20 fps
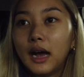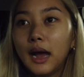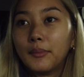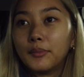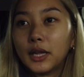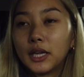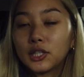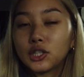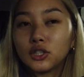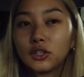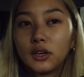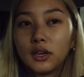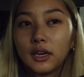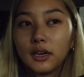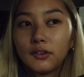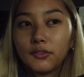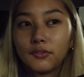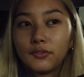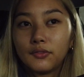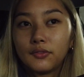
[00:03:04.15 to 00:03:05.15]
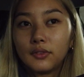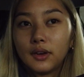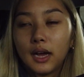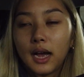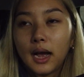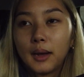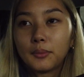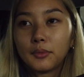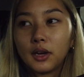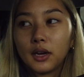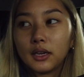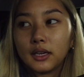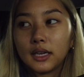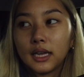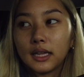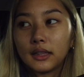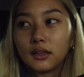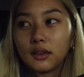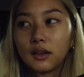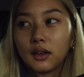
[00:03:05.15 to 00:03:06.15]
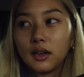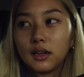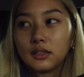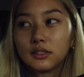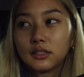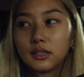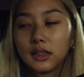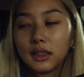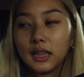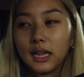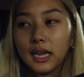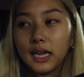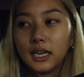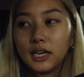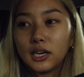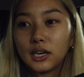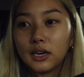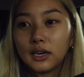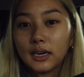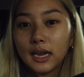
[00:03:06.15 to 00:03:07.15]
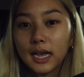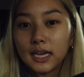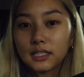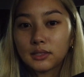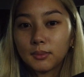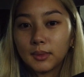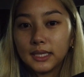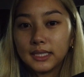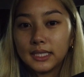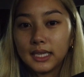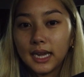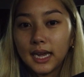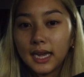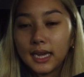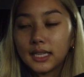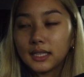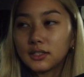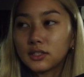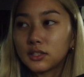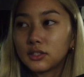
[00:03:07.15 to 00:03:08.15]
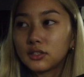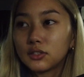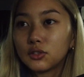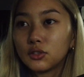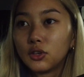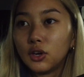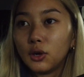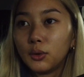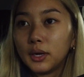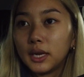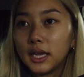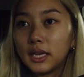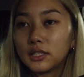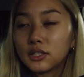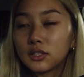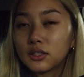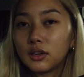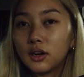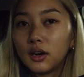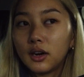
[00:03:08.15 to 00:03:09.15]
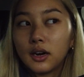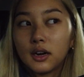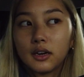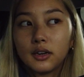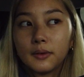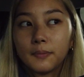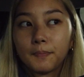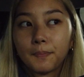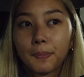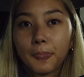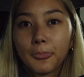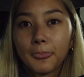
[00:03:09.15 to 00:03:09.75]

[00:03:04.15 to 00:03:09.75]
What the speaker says: I'm not sure if I'm gonna get the closet later and ask my dad to go with his car,